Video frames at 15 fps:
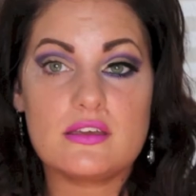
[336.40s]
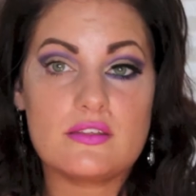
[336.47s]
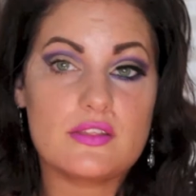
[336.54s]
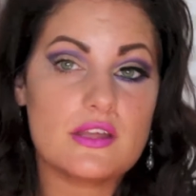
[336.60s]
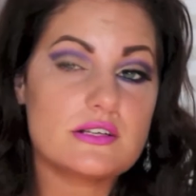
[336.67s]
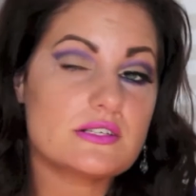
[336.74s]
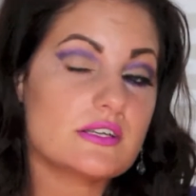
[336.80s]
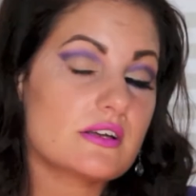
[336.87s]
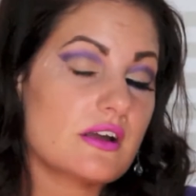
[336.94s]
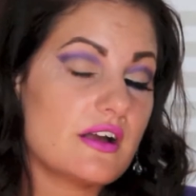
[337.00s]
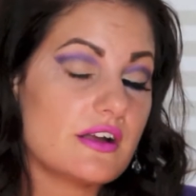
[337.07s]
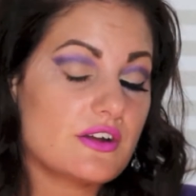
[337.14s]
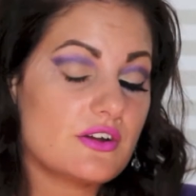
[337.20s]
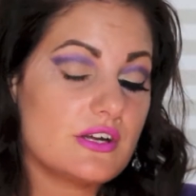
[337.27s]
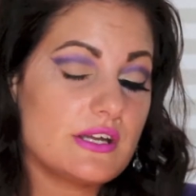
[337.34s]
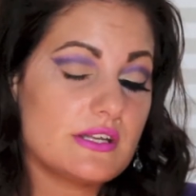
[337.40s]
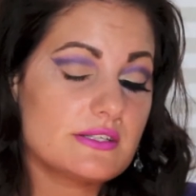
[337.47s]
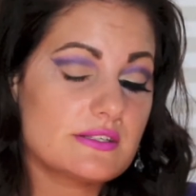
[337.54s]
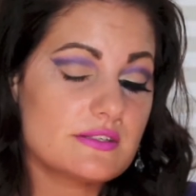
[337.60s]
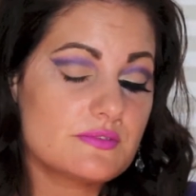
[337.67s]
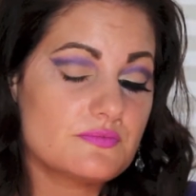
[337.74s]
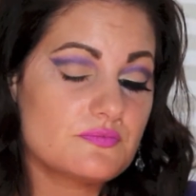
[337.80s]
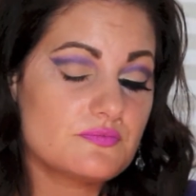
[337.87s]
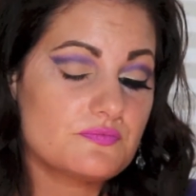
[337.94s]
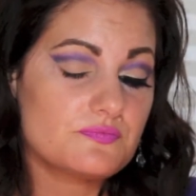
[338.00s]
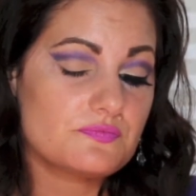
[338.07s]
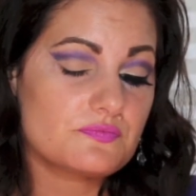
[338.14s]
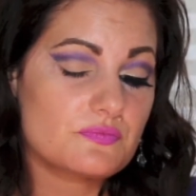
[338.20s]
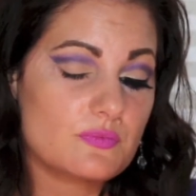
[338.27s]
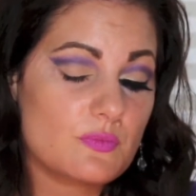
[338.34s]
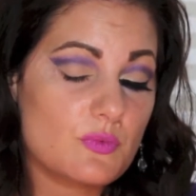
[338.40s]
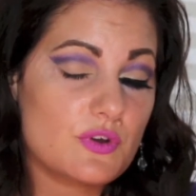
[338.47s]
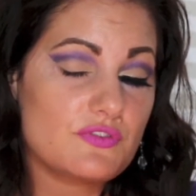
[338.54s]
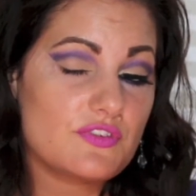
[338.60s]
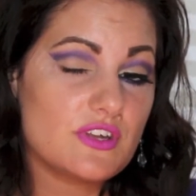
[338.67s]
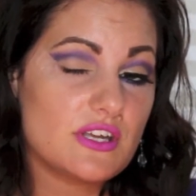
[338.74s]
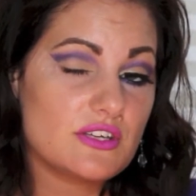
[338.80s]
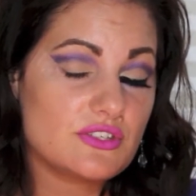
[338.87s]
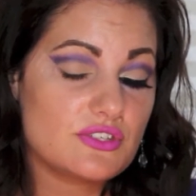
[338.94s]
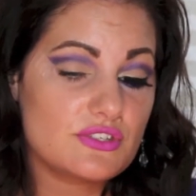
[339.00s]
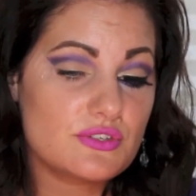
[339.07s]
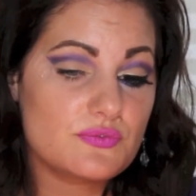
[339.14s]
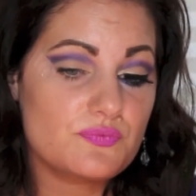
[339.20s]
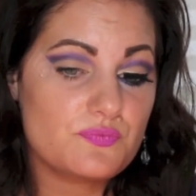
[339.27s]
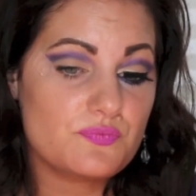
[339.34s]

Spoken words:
and there's our cut crease. We're finished.